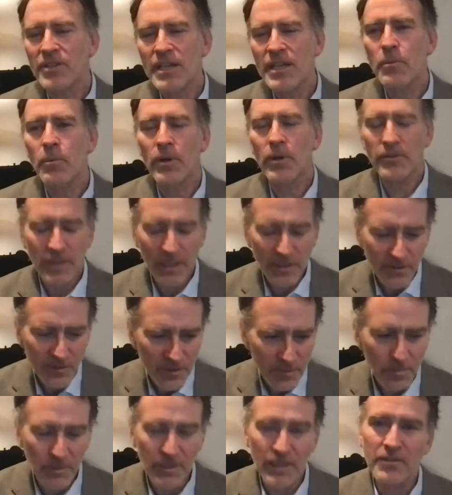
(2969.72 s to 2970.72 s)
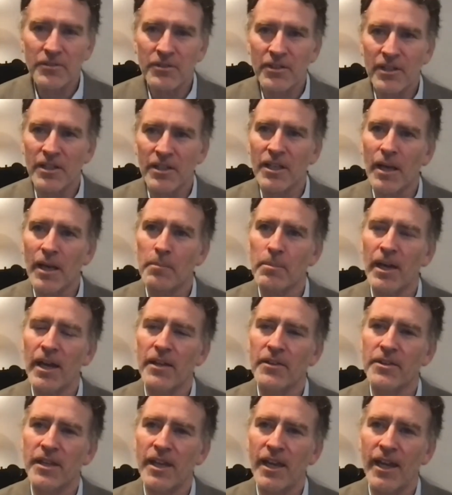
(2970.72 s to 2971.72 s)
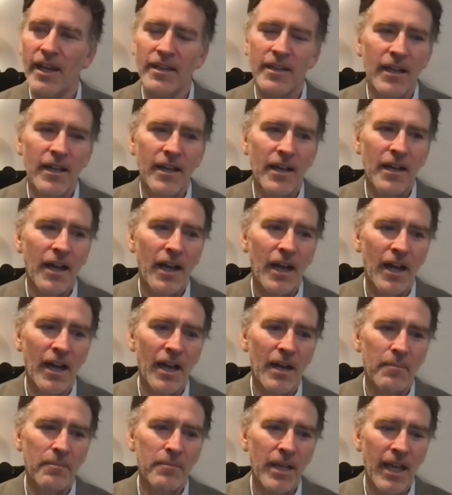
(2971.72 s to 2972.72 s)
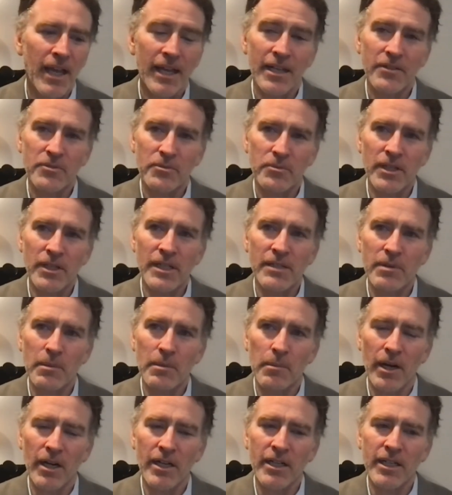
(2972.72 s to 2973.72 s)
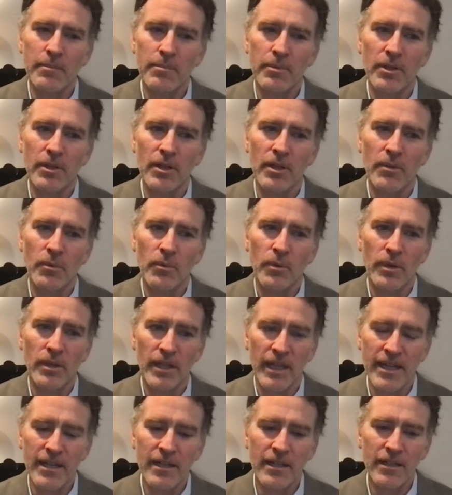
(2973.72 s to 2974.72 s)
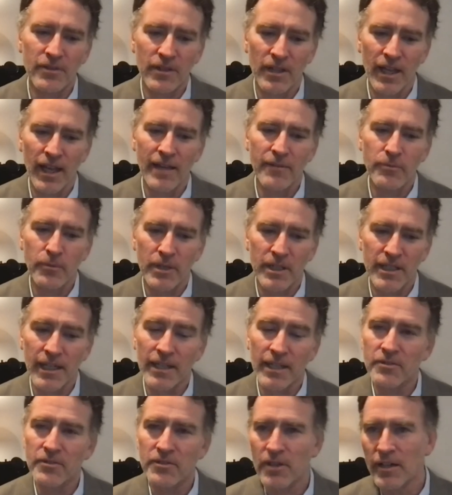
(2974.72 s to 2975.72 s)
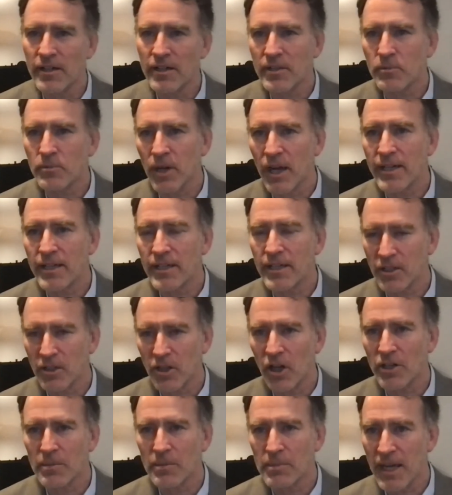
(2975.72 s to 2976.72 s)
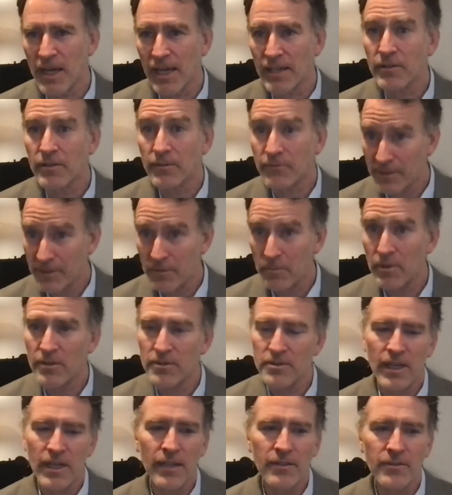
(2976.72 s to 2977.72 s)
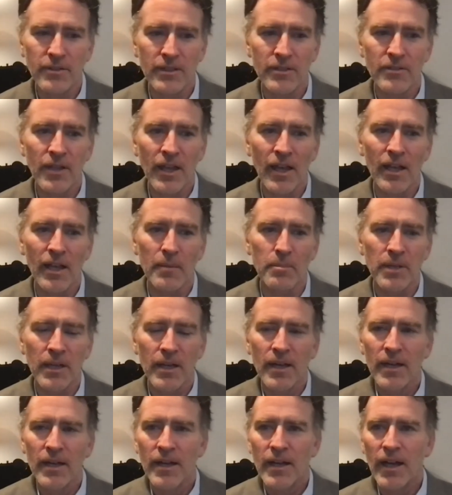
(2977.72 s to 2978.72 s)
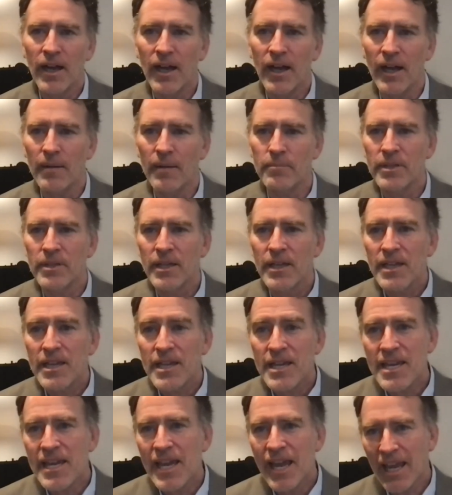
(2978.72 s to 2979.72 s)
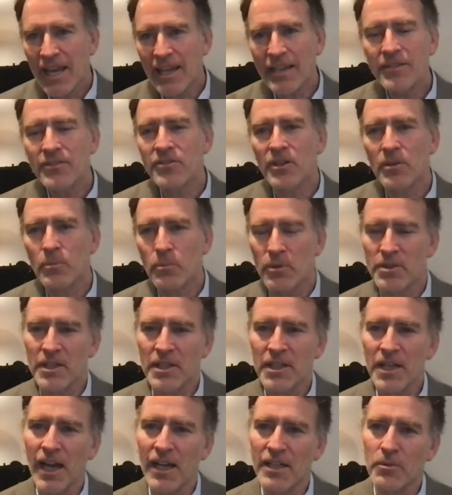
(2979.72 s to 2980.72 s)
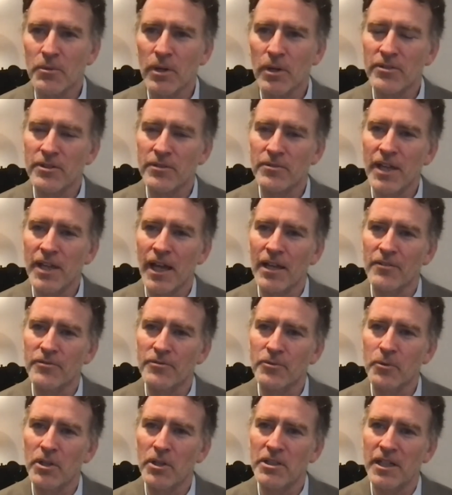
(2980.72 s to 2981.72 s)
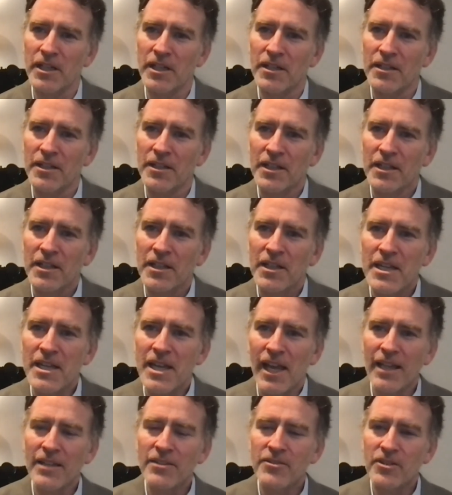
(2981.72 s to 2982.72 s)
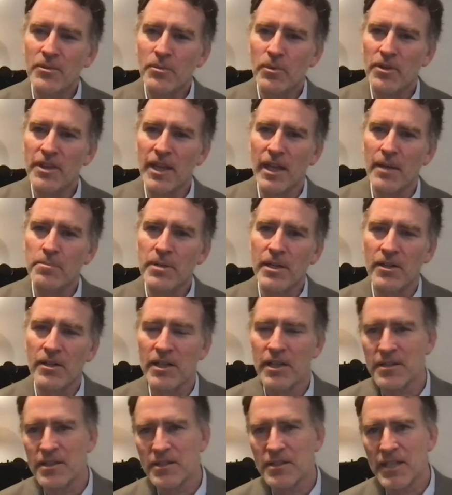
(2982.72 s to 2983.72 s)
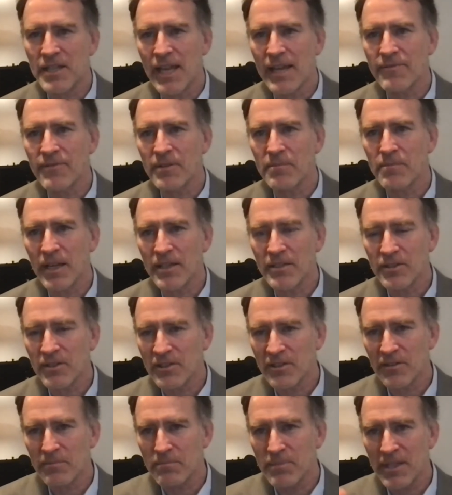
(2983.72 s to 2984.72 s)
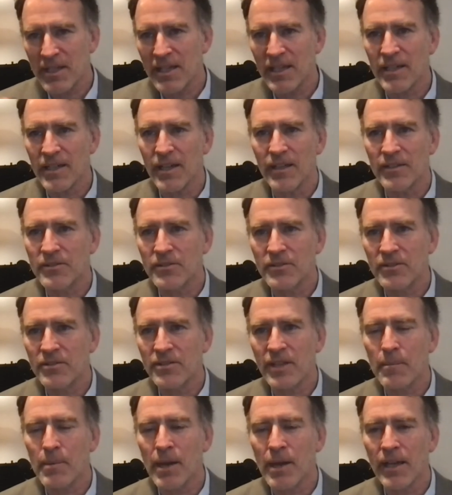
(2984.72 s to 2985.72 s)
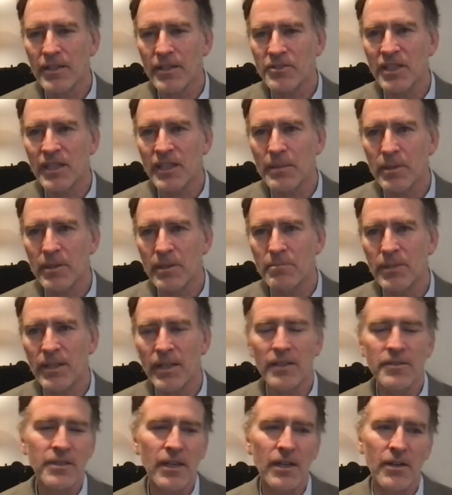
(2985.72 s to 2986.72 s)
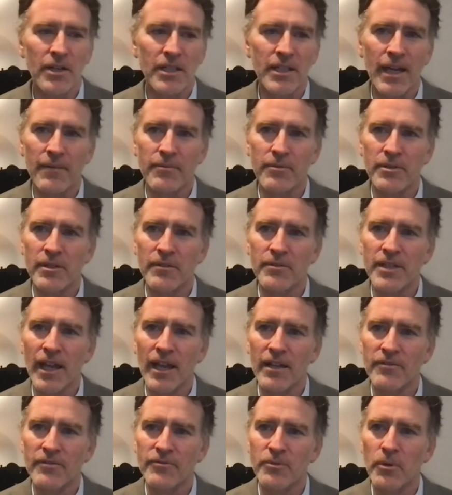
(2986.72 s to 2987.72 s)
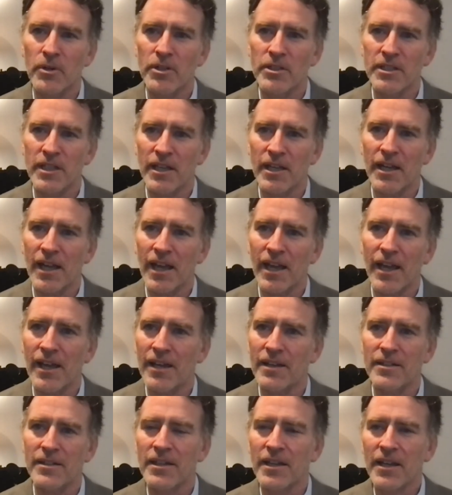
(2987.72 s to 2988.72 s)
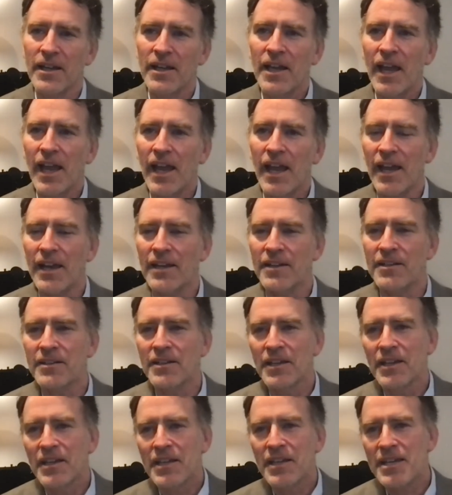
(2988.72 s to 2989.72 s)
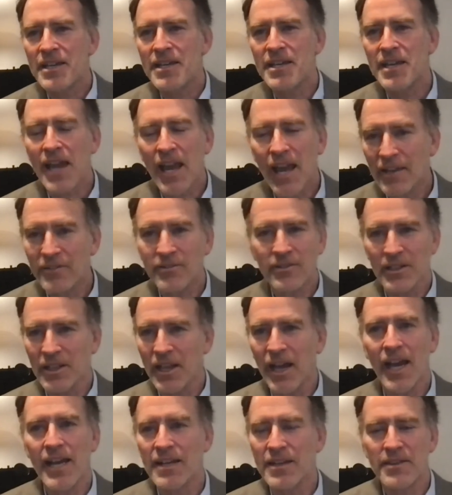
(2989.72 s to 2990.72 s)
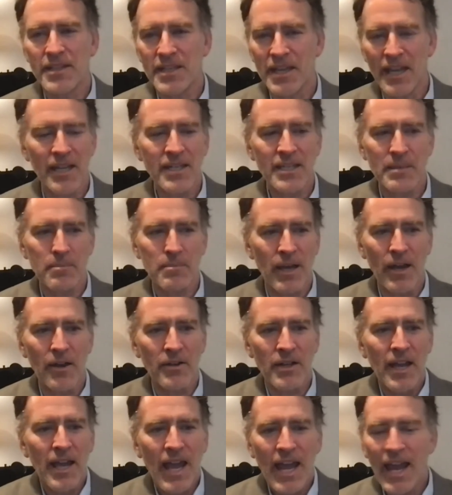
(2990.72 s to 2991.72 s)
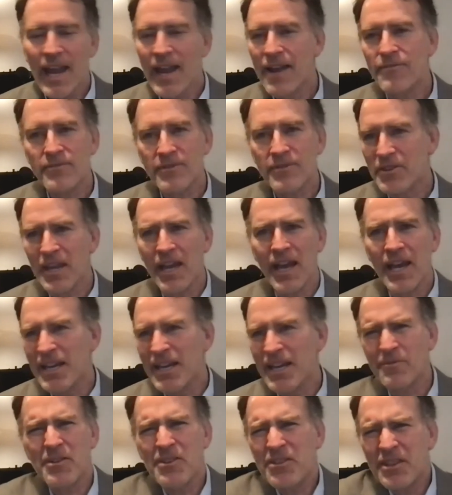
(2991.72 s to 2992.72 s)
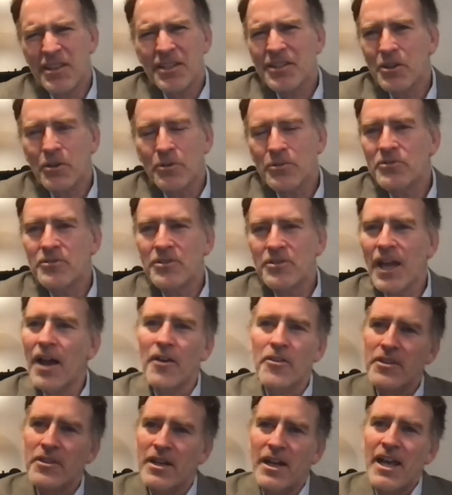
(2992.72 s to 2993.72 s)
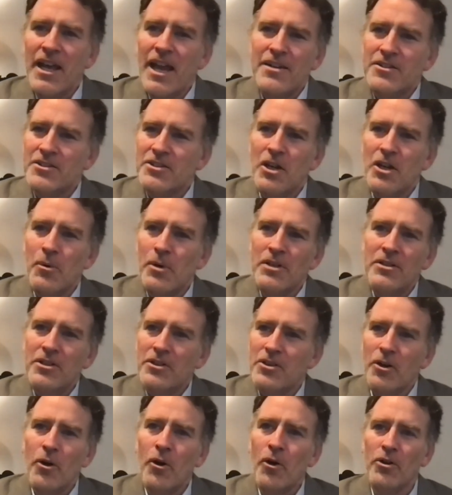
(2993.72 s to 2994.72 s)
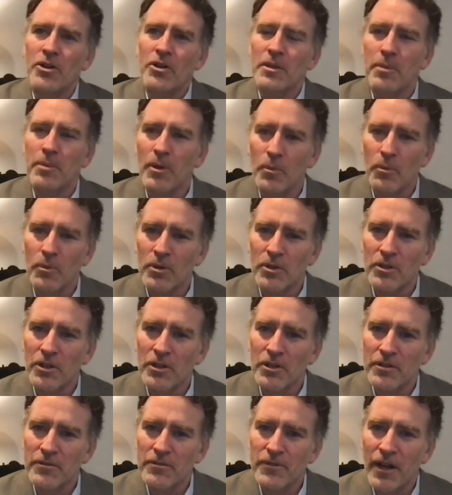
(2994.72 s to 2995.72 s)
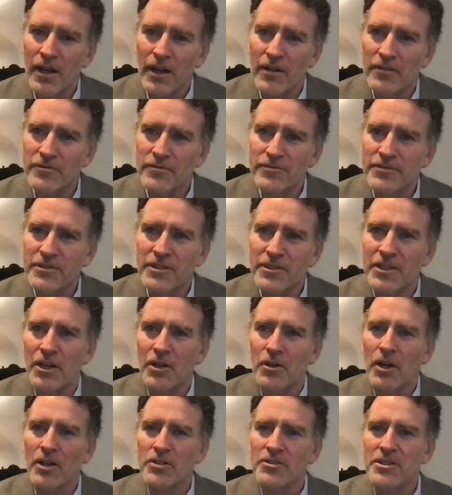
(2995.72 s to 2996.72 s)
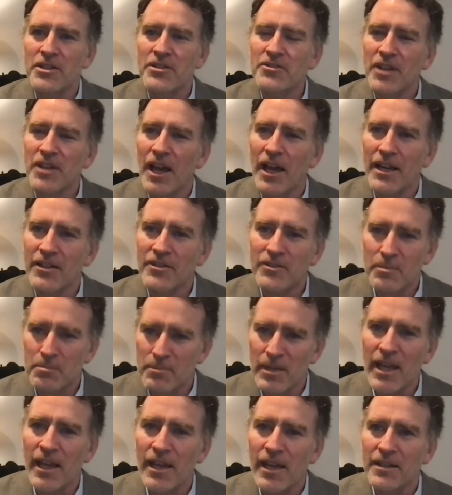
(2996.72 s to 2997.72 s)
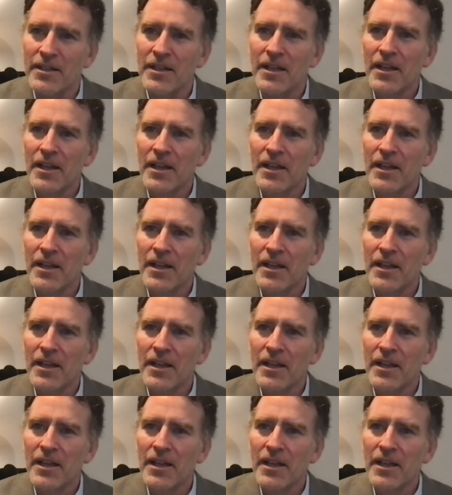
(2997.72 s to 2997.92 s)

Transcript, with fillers: he was explicit about that. Um, and it's really remarkable late in his life when he got started writing an autobiography with Jessie's help um, he ends it with the conquest of California. He ends it with that period that David mentioned of being a semi-legitimate military governor of California, and and he has a line at the end about after that everything goes south, and I had to go into the horrible world of of you know dishonest men.